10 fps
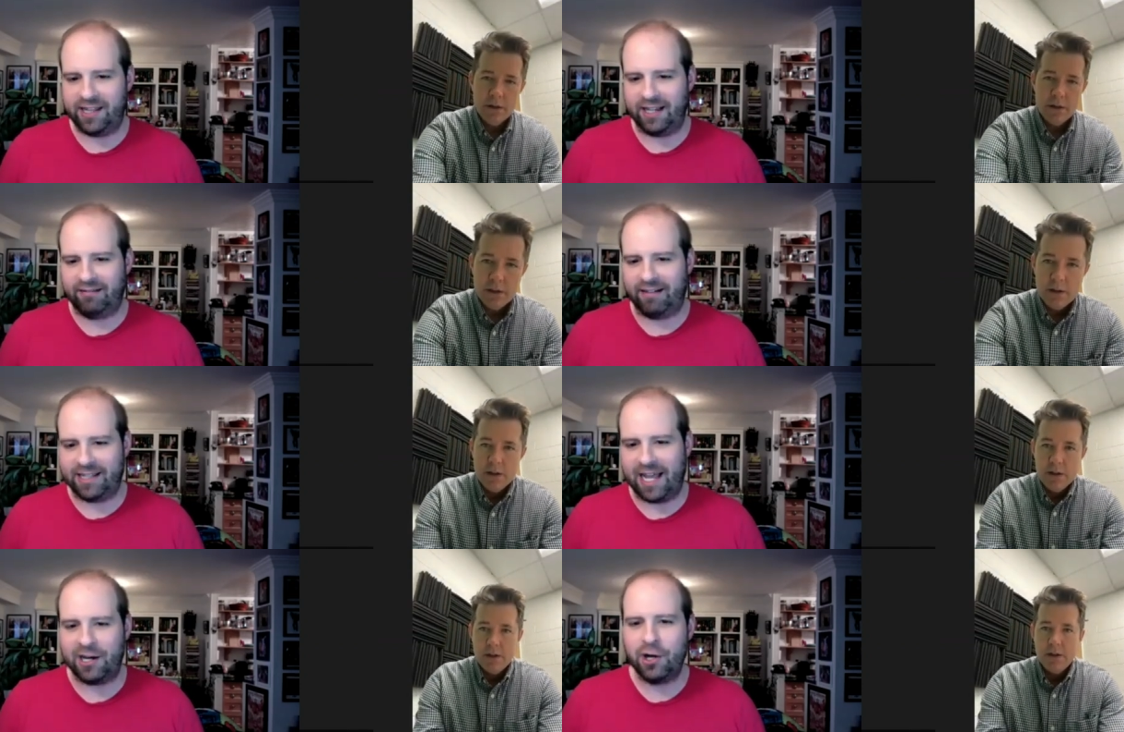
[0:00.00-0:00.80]
Speaker 1: anything like
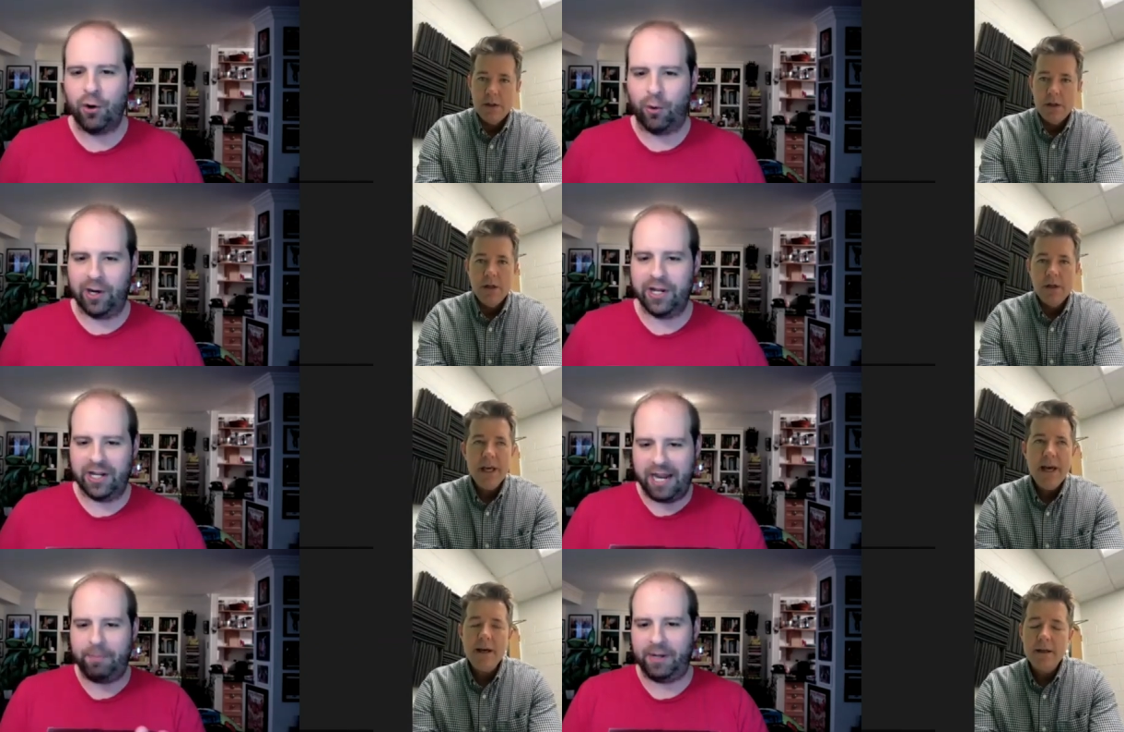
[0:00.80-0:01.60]
that? Or are you
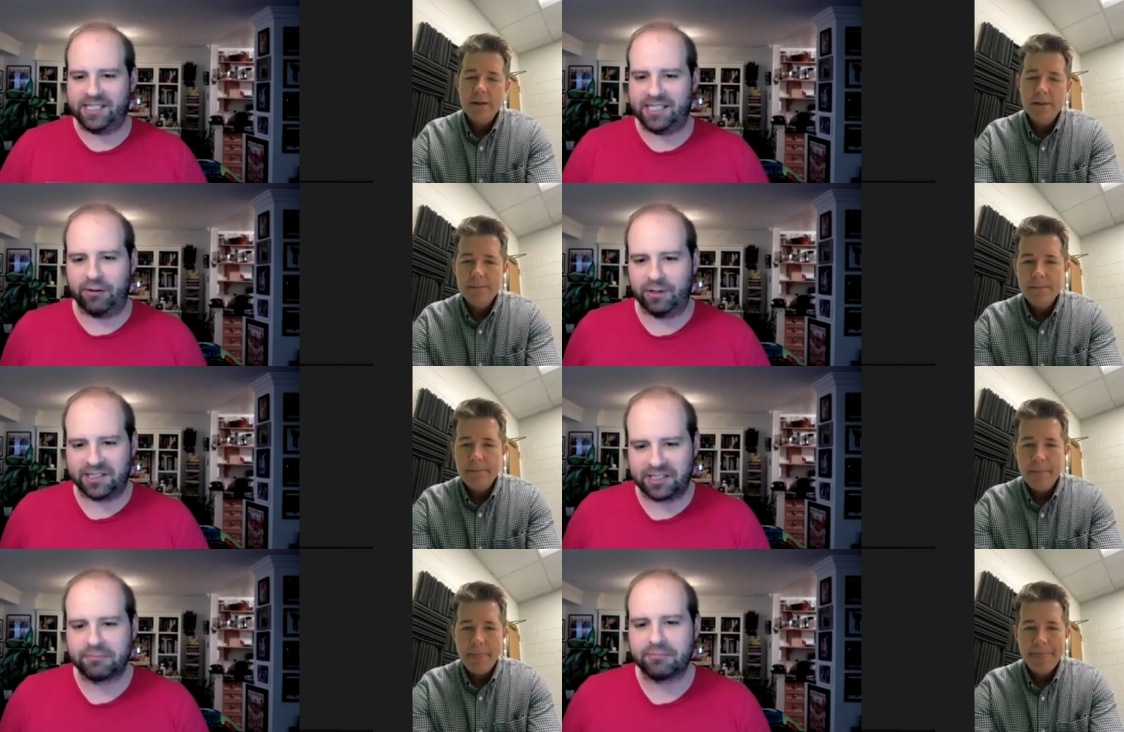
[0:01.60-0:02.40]
keeping yeah.
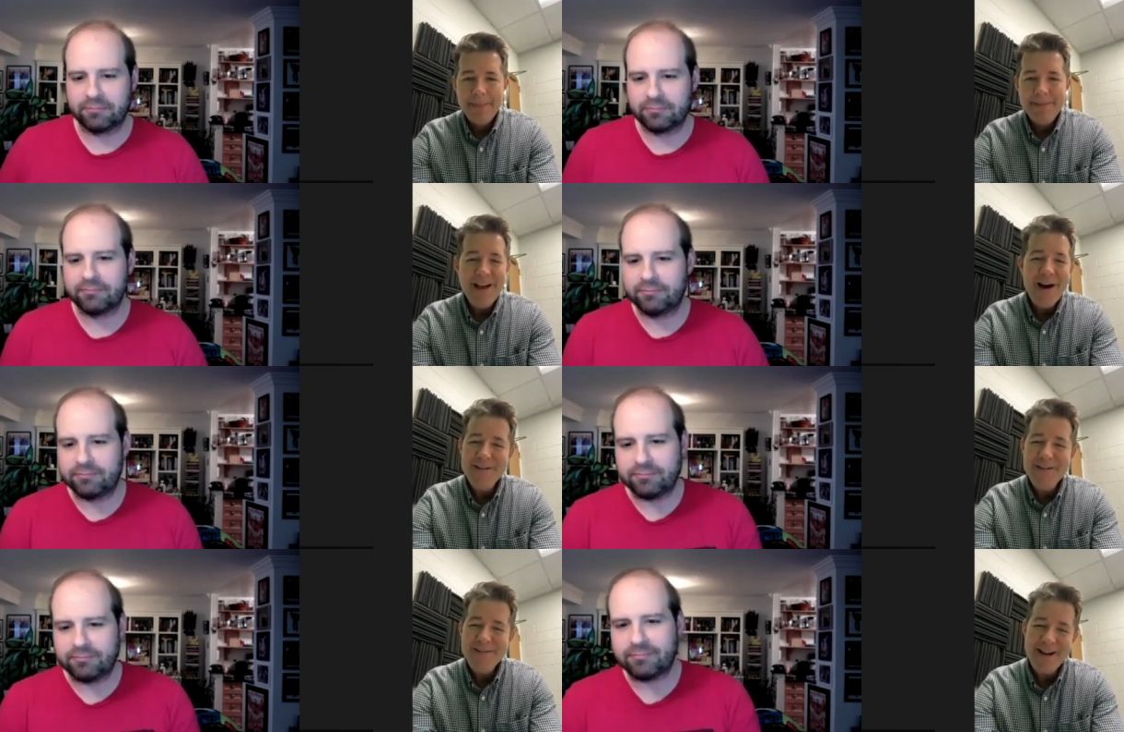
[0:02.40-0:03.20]
secrets?
Speaker 2: No,
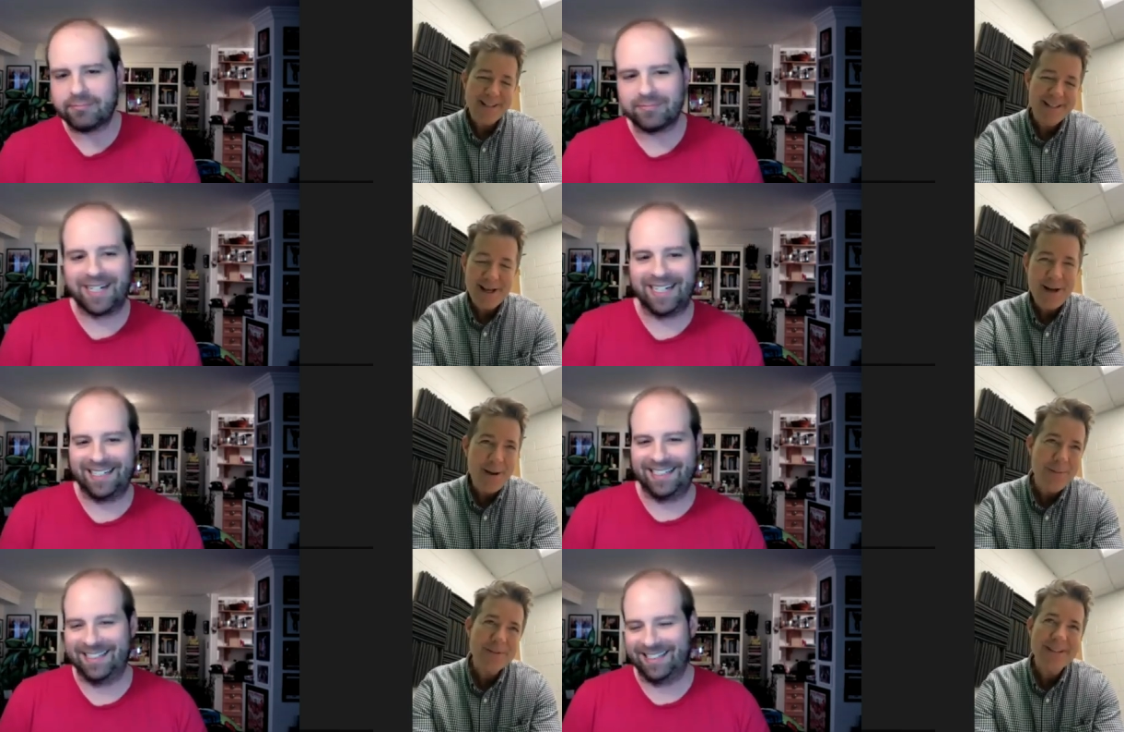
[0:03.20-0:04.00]
I'm not kidding. These,
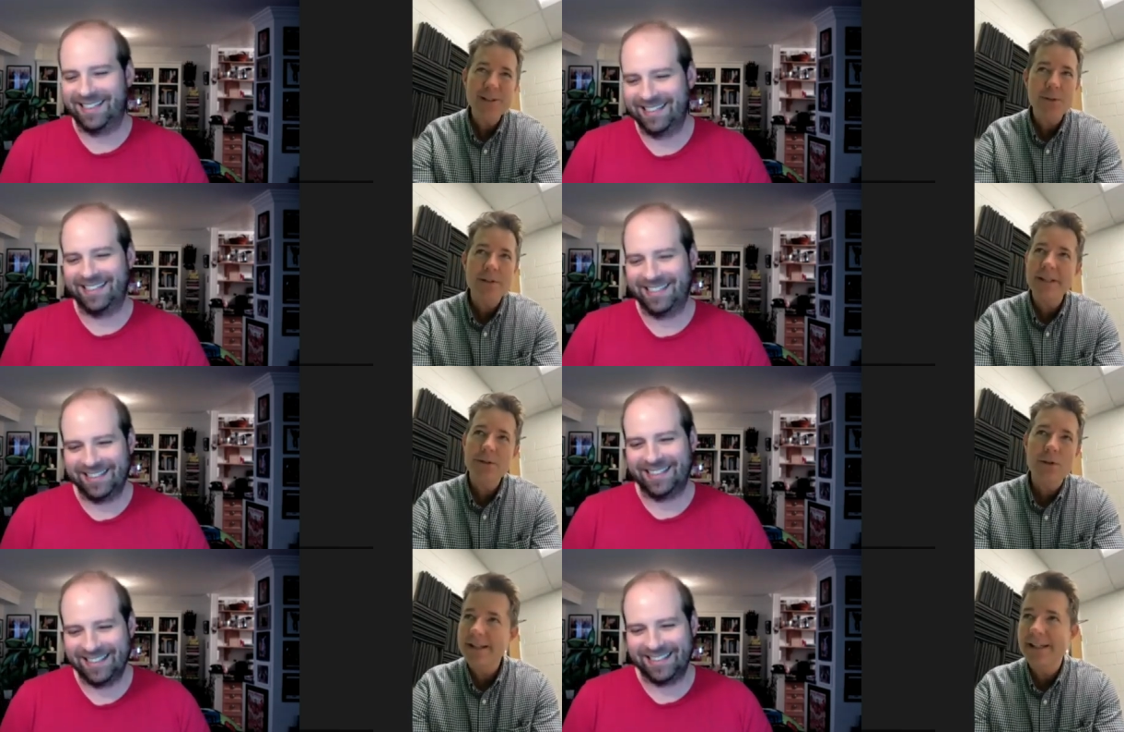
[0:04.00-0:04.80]
I won't. These
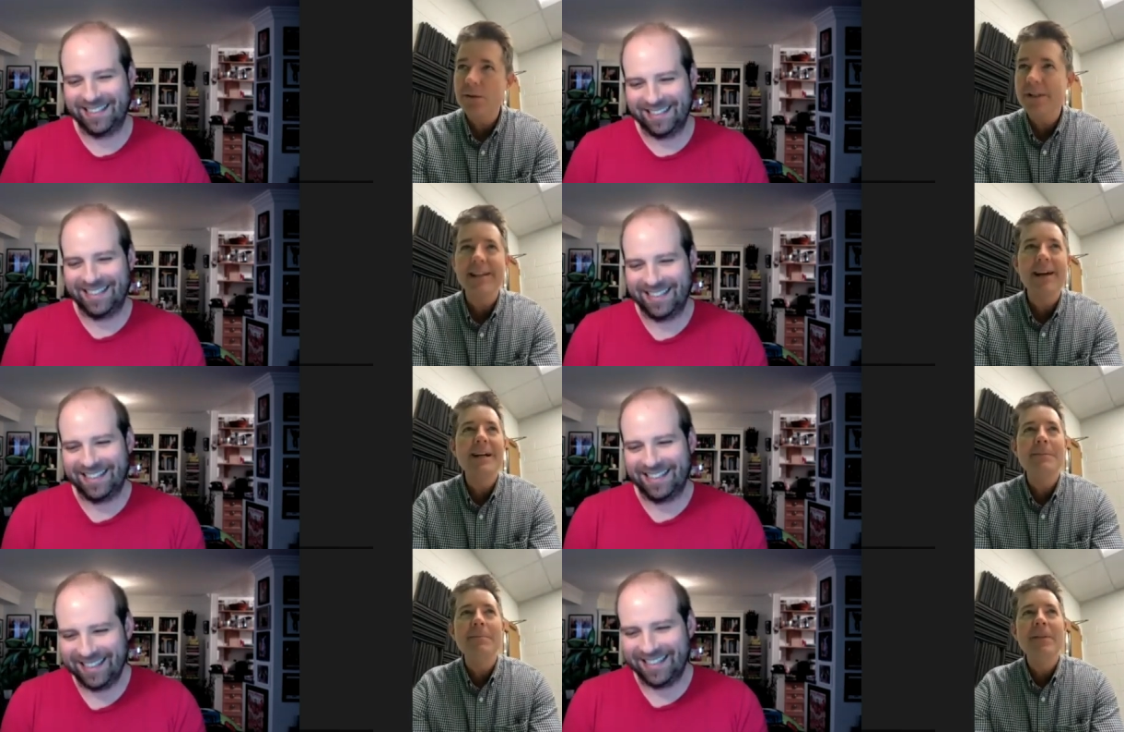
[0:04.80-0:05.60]
these are not secrets.
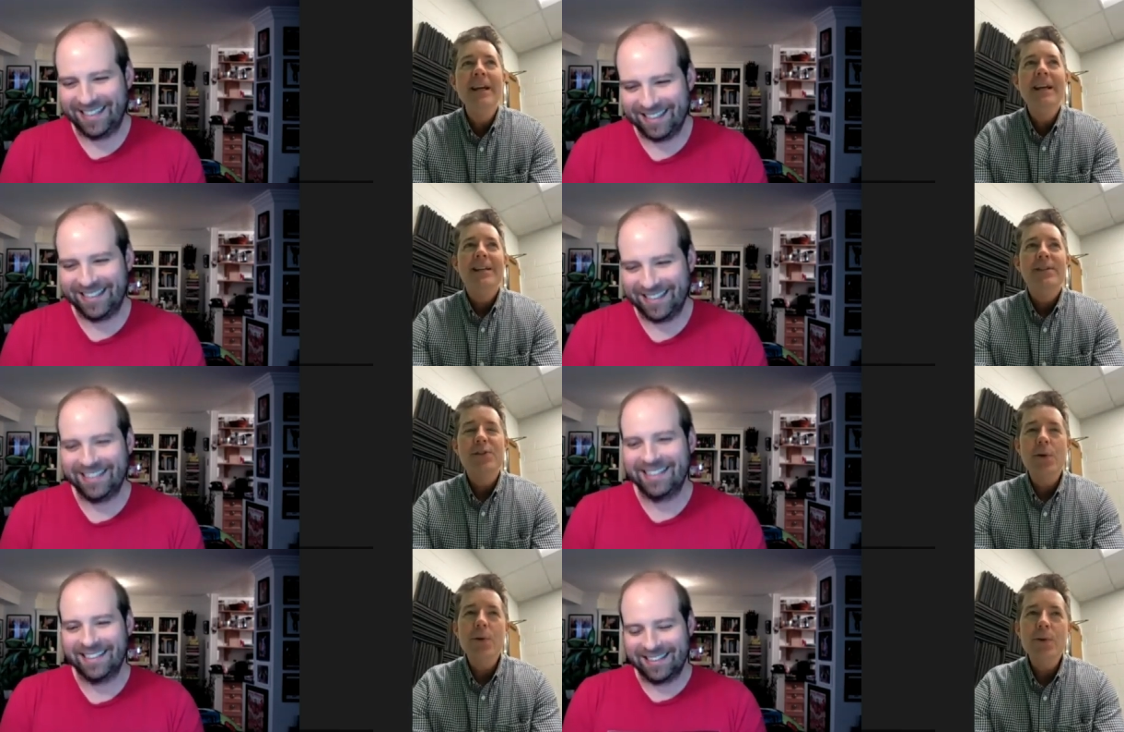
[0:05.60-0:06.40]
Um,
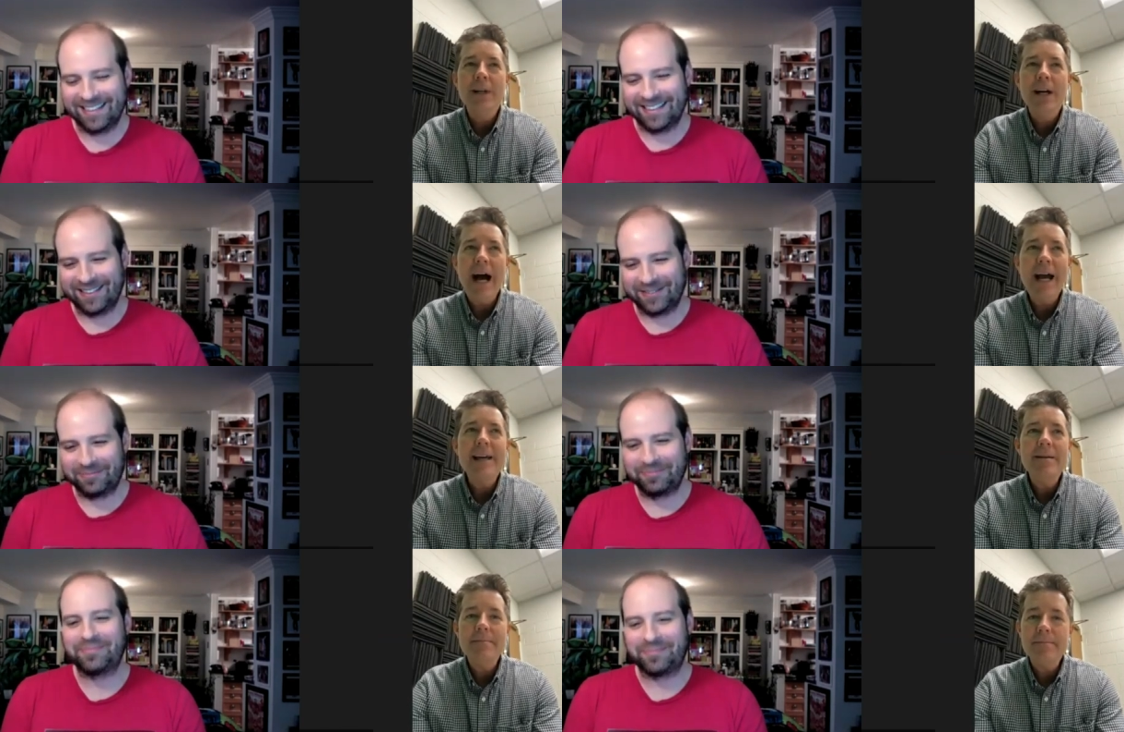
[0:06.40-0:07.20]
so I
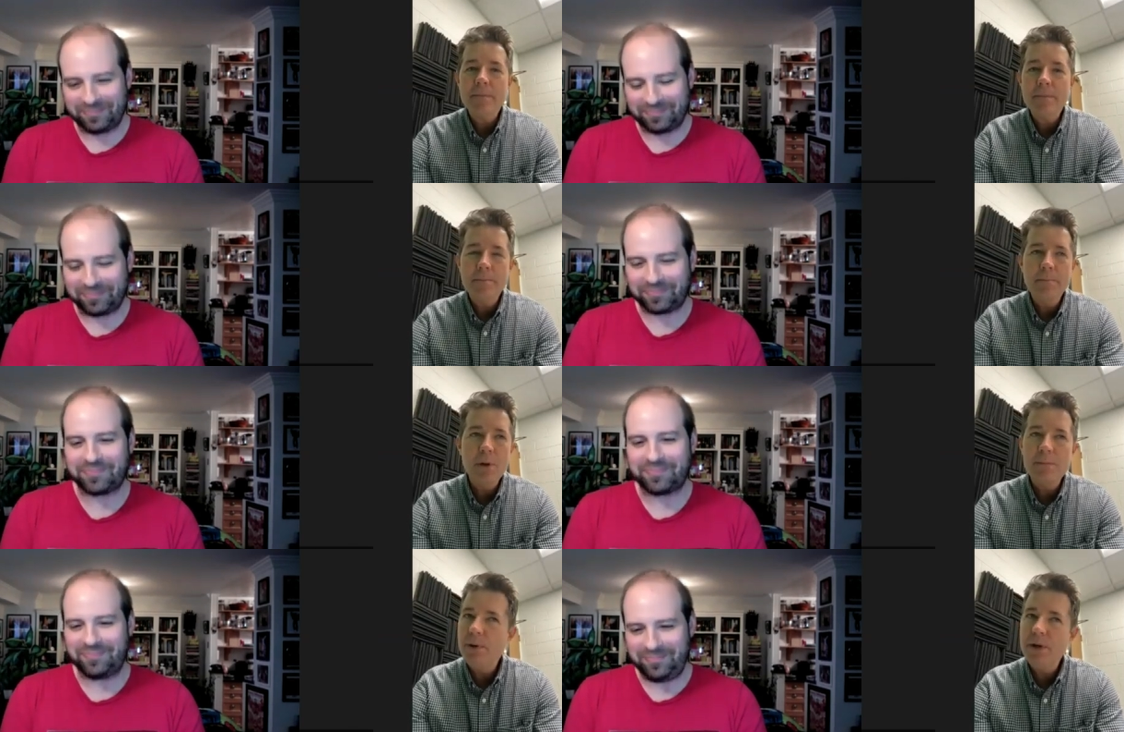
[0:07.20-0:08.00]
am
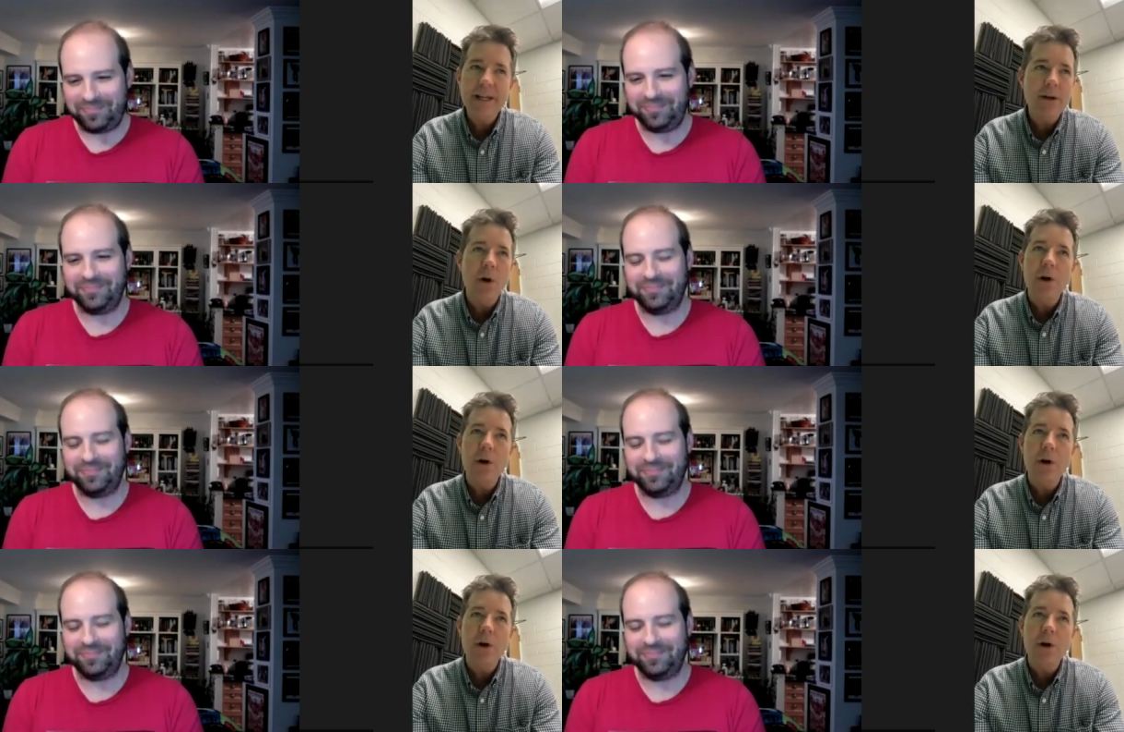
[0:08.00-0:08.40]
put, putting